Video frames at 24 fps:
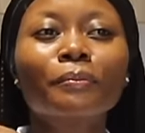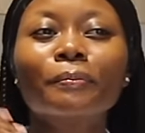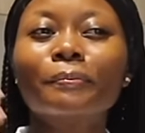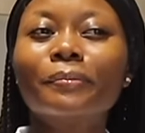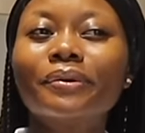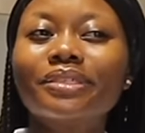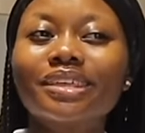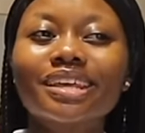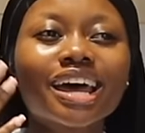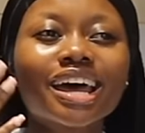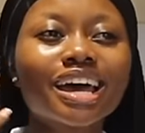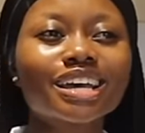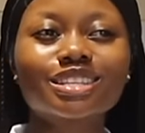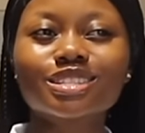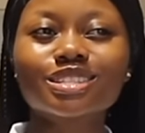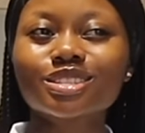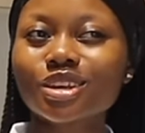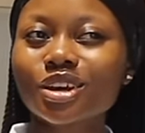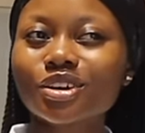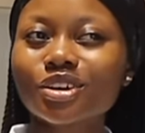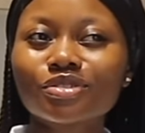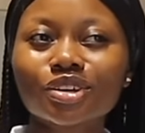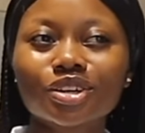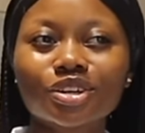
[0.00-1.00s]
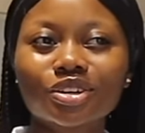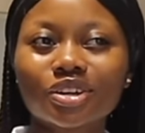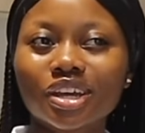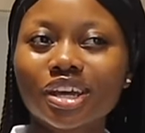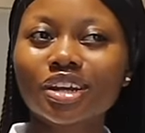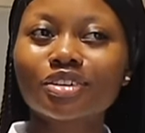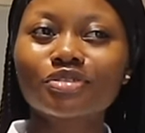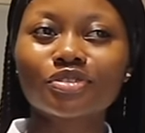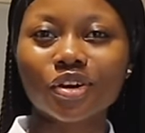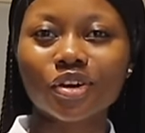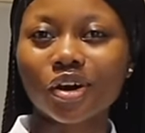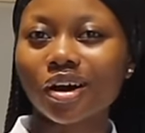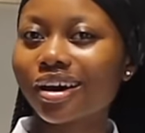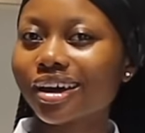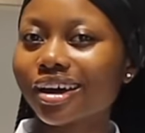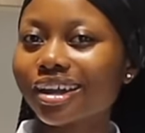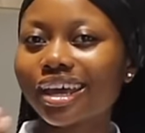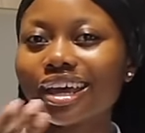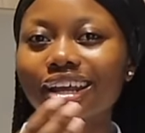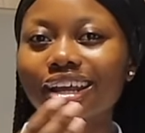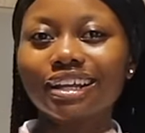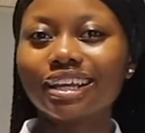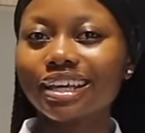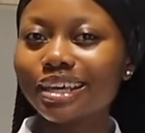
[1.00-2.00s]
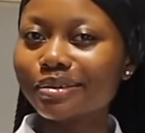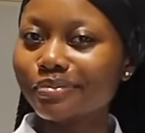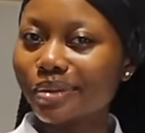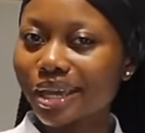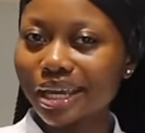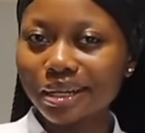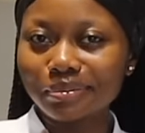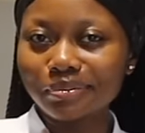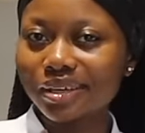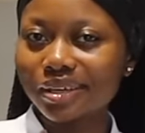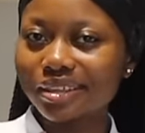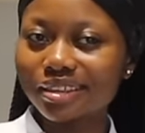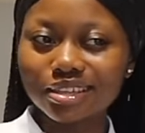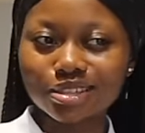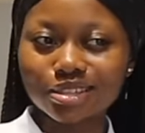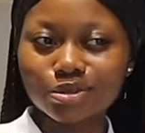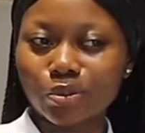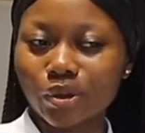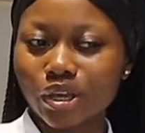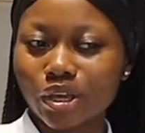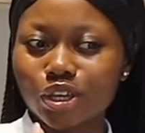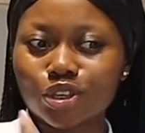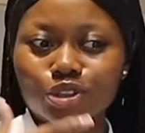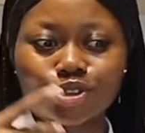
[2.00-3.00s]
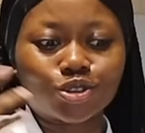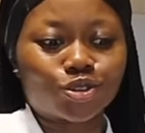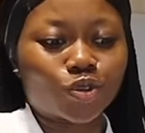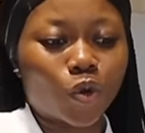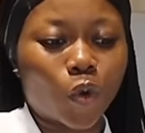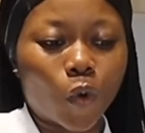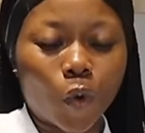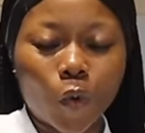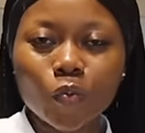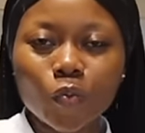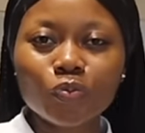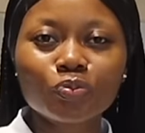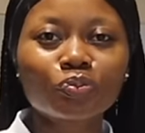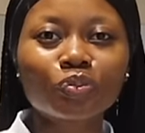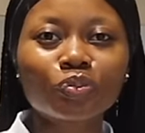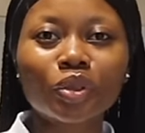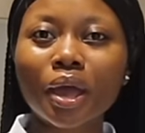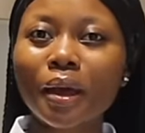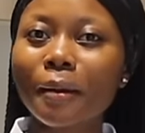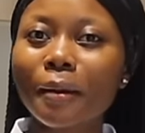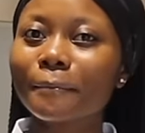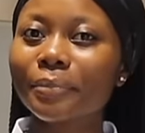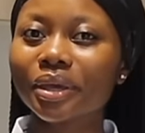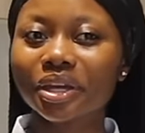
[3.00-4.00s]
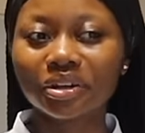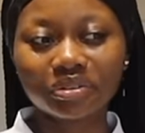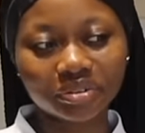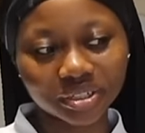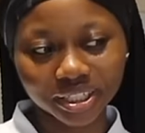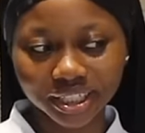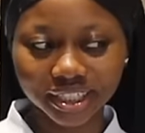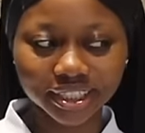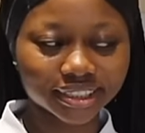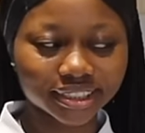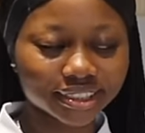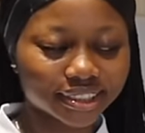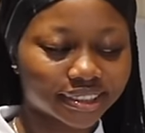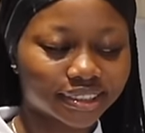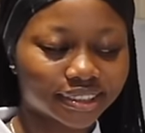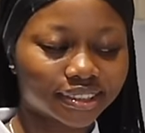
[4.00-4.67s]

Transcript: But then I serve a creative God and He made me this way, so period.